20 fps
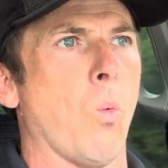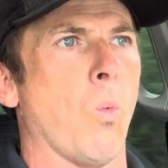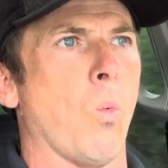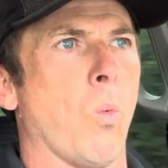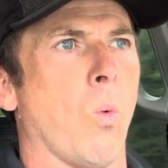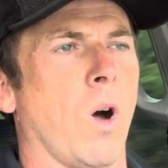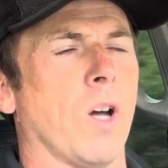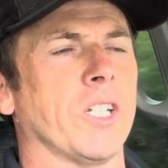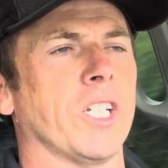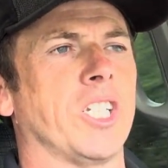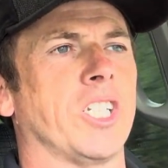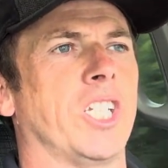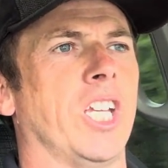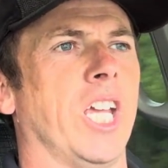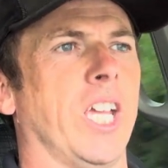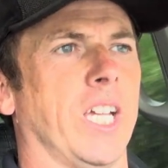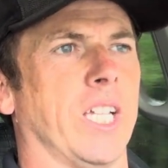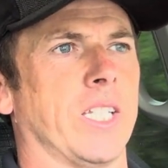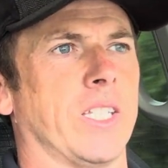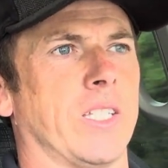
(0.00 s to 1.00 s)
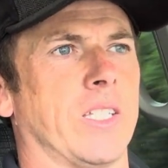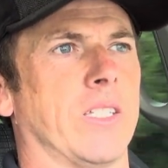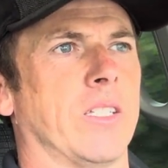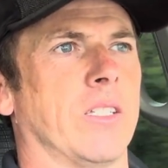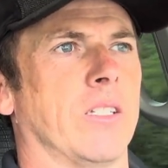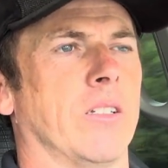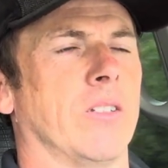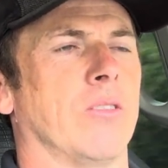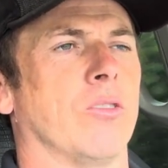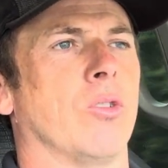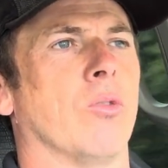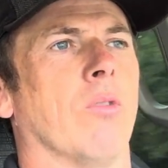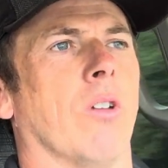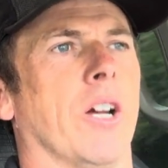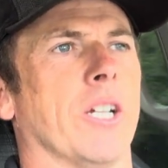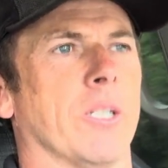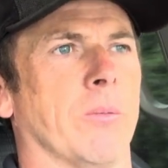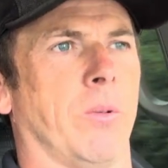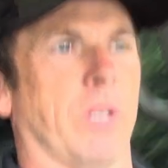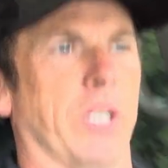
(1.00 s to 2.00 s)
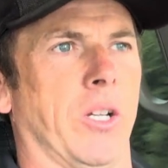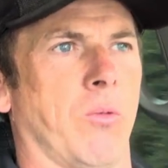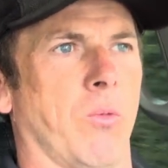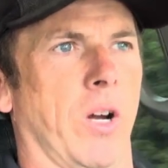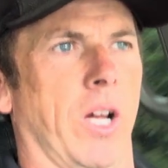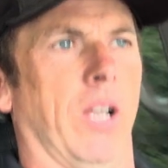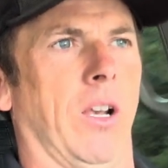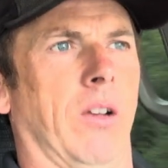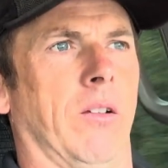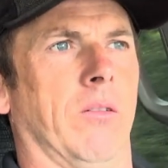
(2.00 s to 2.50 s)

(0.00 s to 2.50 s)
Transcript: what it takes to ride a bike well,